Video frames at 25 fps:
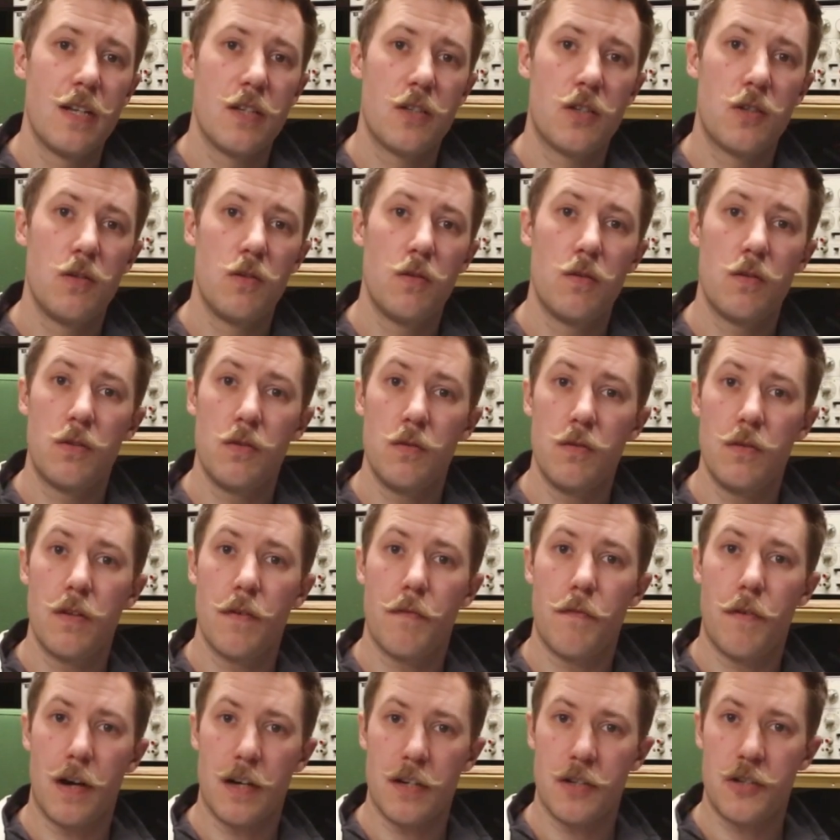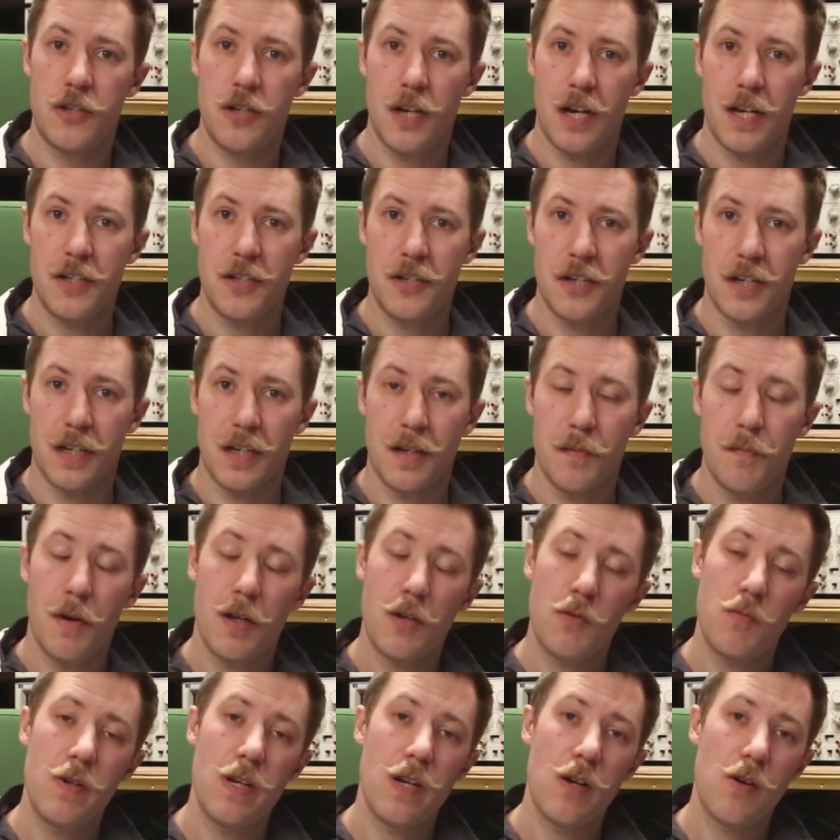to do the fast charging,
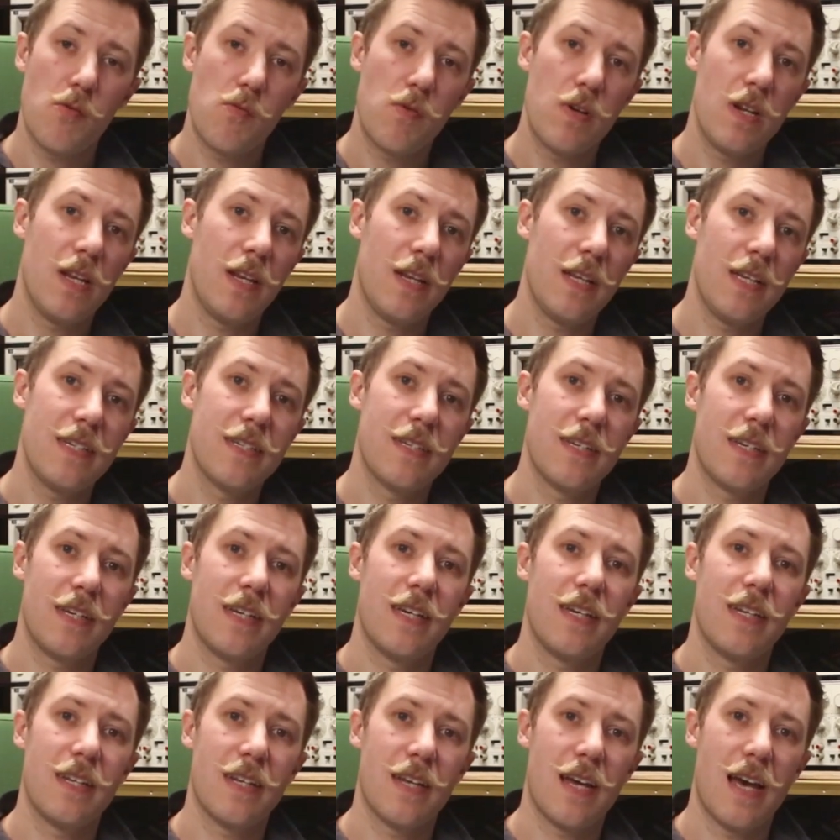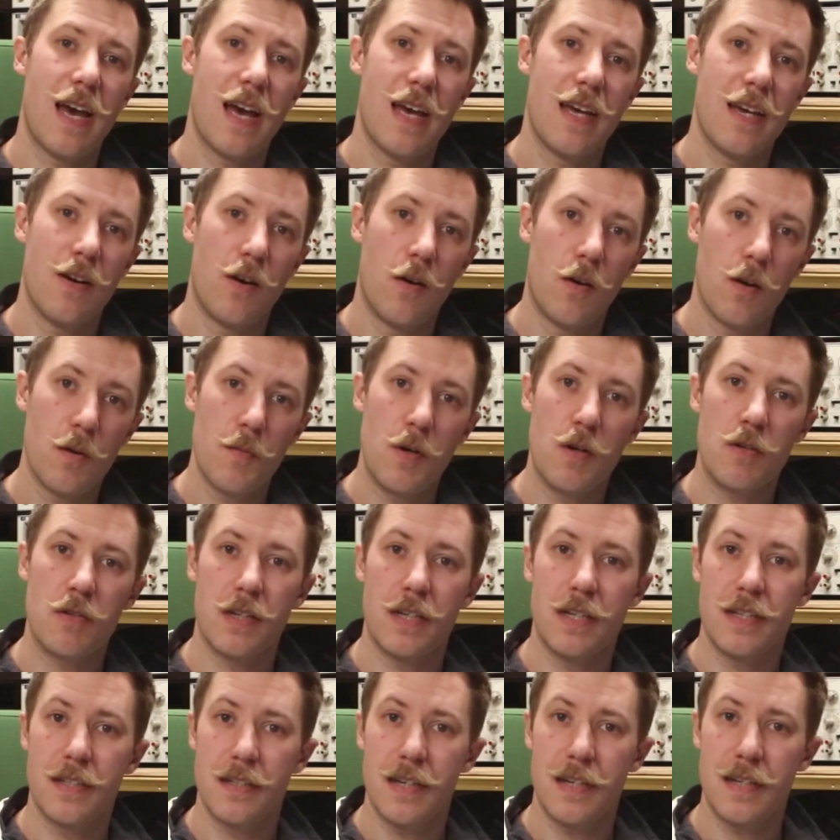but we are releasing it almost
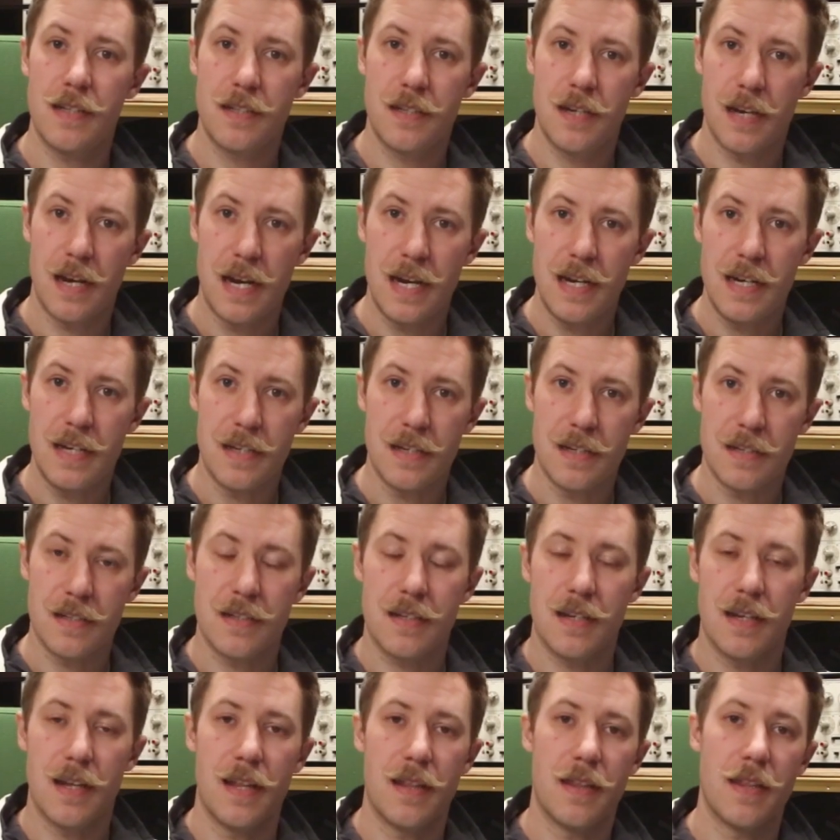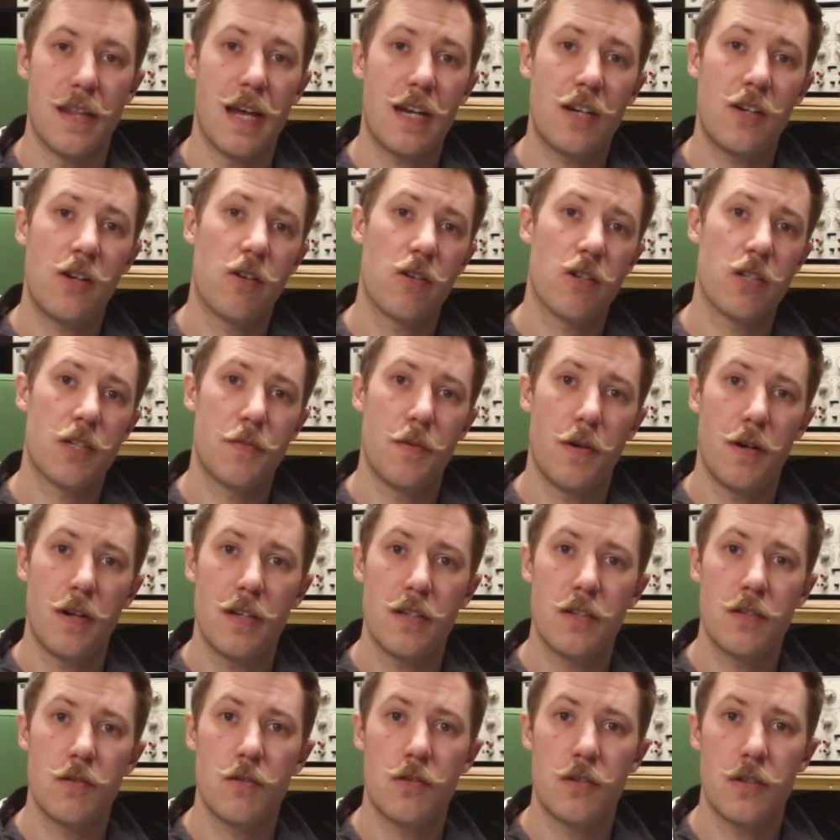instantaneous, and that
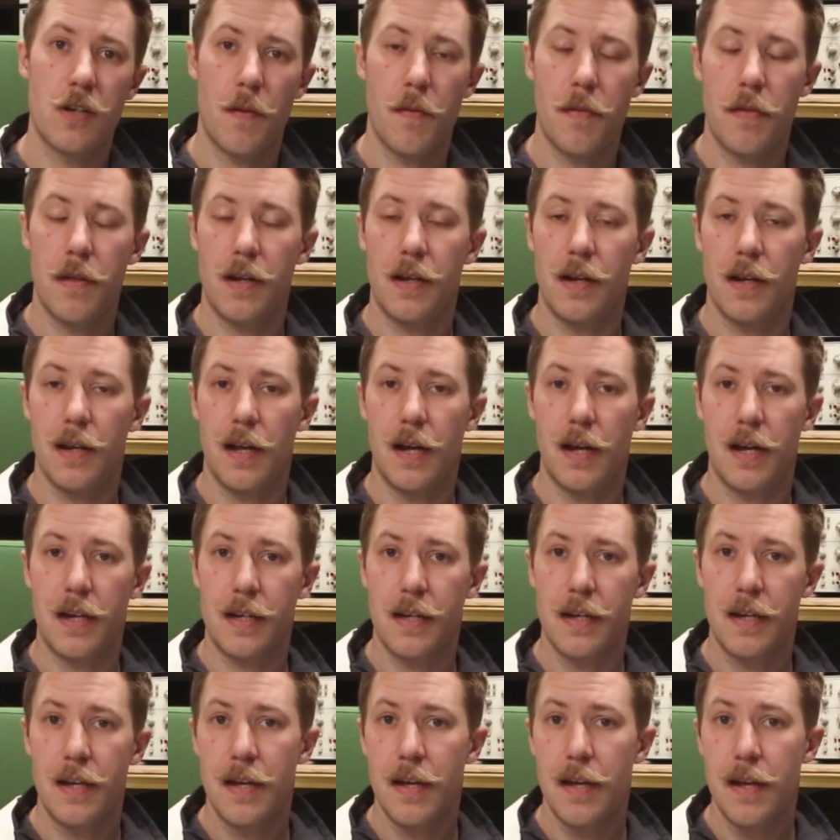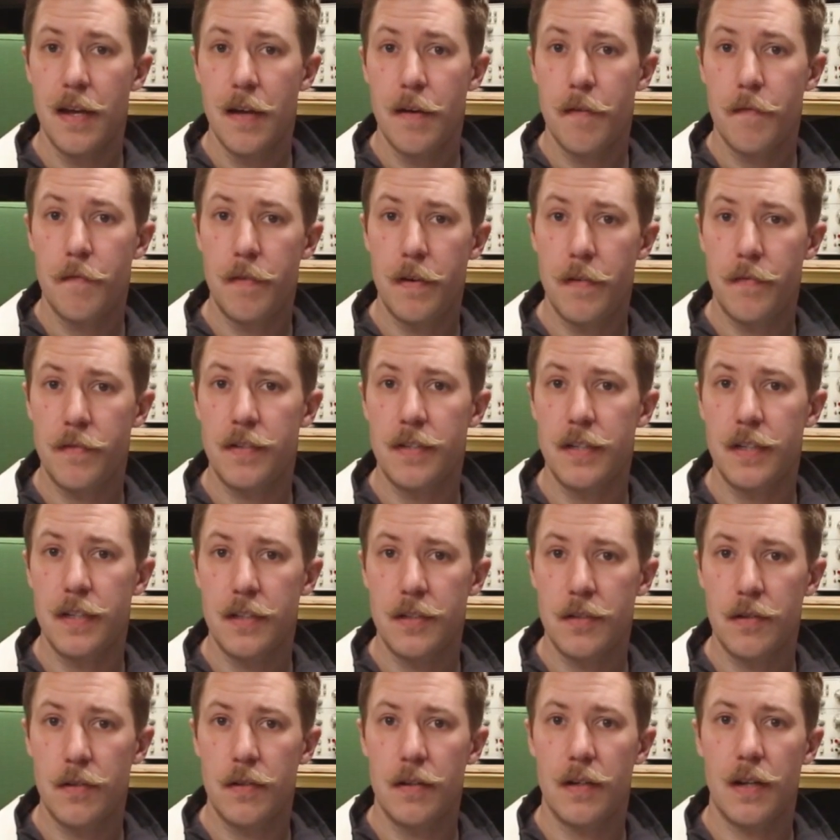corresponds to something like 50
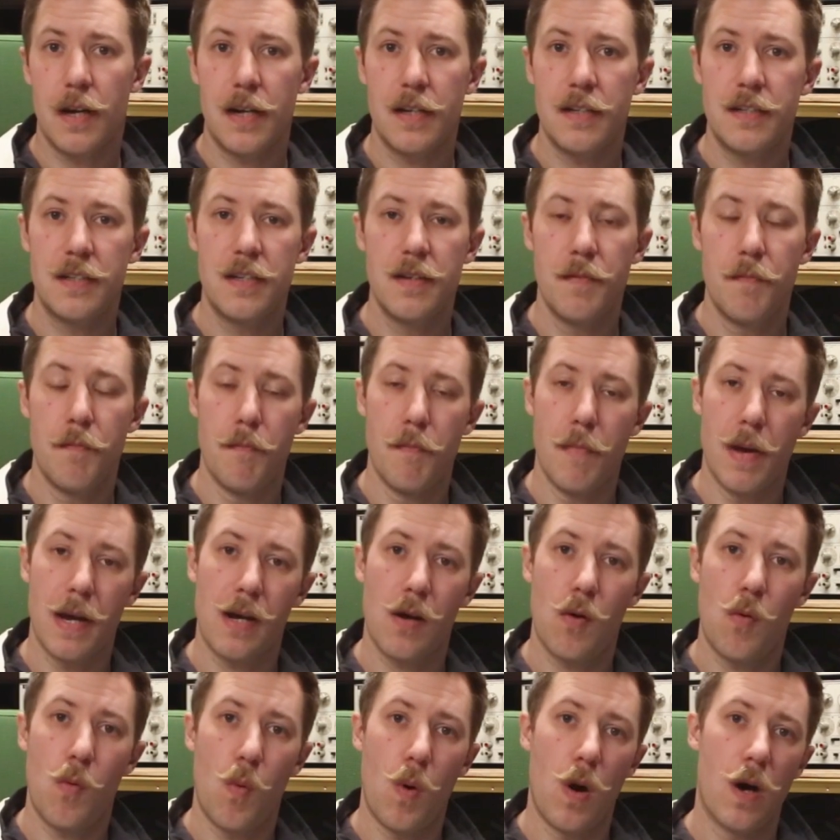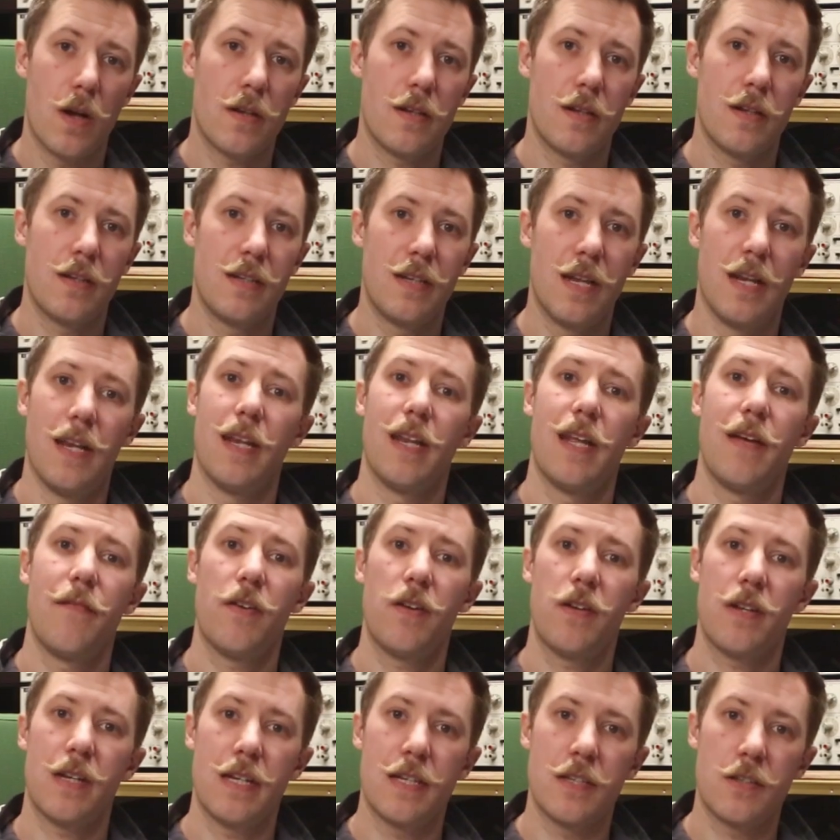to 90 megawatt
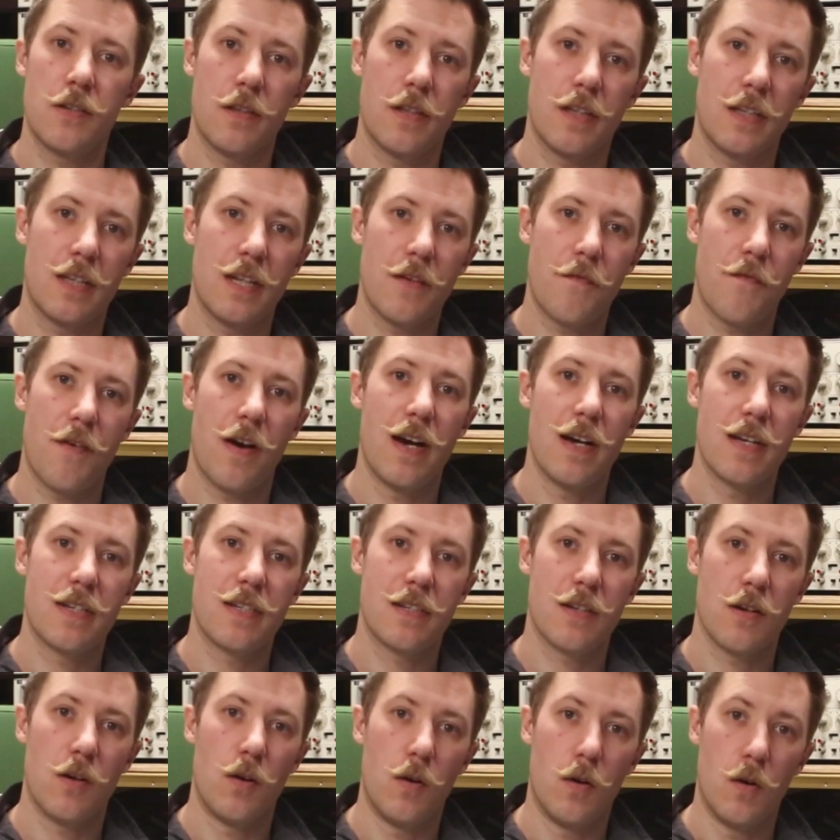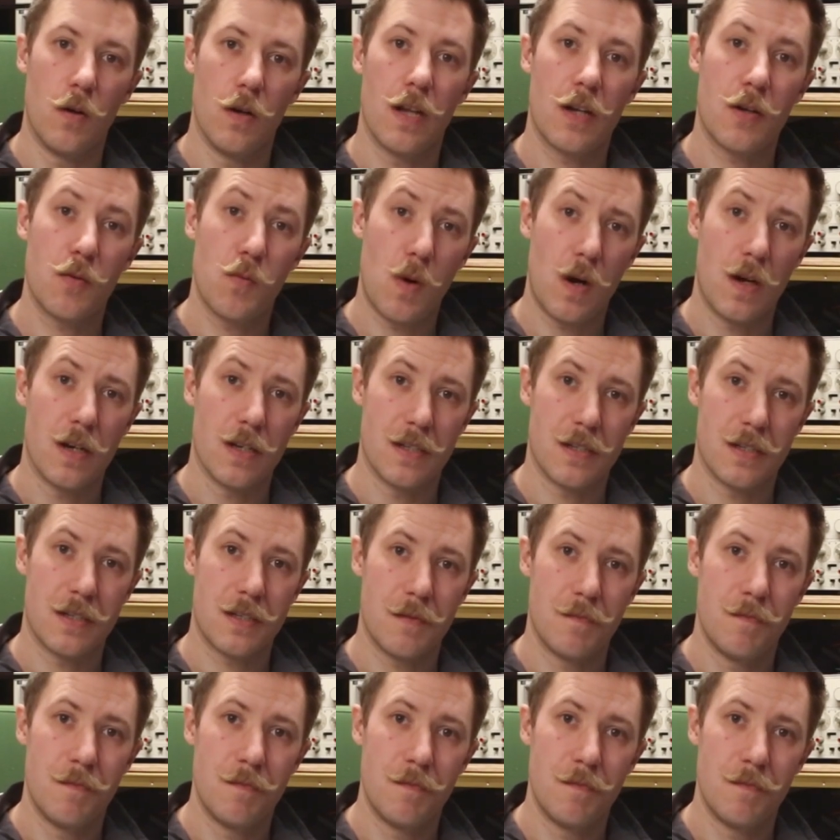delivered into the device all at once.